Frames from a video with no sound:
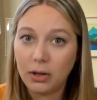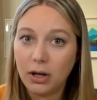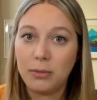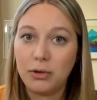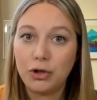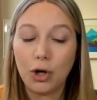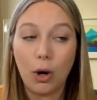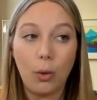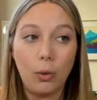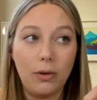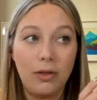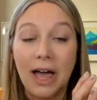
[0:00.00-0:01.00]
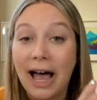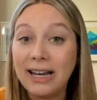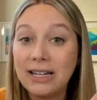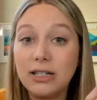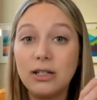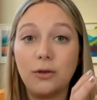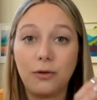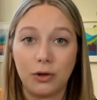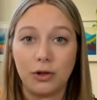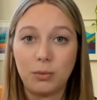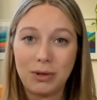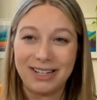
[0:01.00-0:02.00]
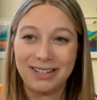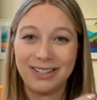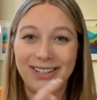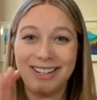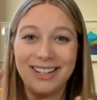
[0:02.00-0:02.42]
So that is the first piece.